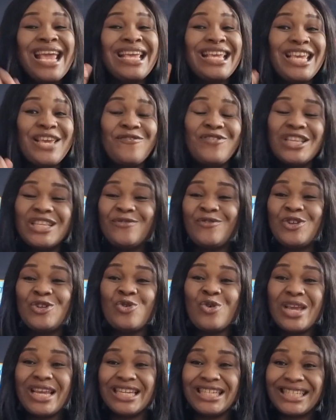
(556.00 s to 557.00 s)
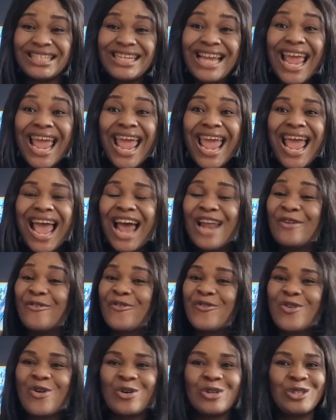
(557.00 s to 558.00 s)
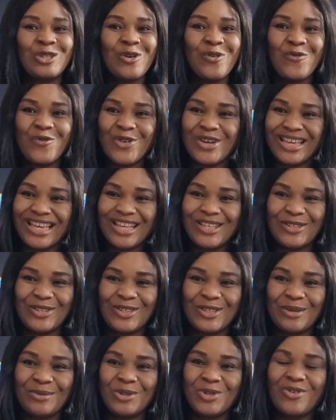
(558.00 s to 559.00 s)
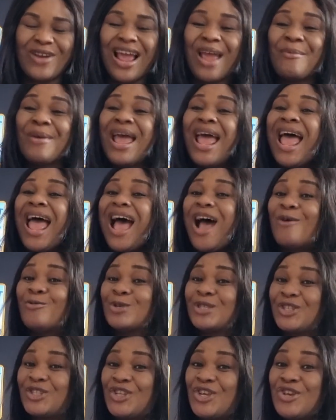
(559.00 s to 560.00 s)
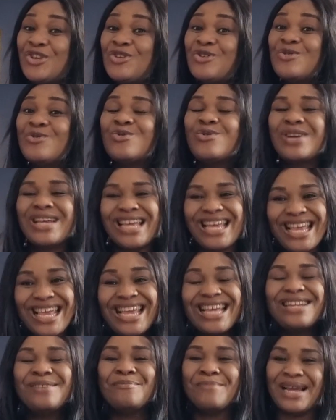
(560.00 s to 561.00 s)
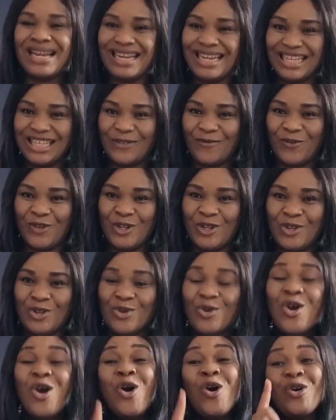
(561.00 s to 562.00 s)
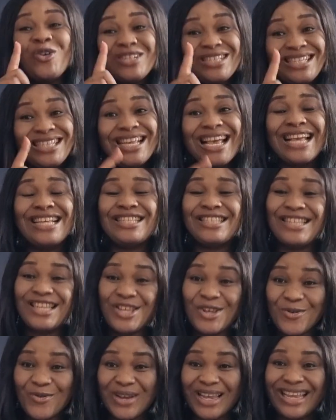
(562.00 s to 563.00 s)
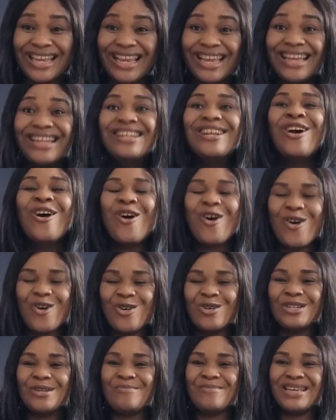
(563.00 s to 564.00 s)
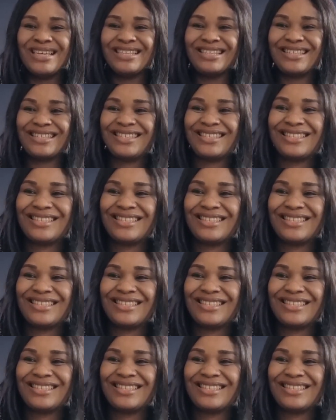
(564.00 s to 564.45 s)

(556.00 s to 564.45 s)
give this video a share, and of course, don't forget to subscribe. I will see you in my next video. Until I see you again, all the best.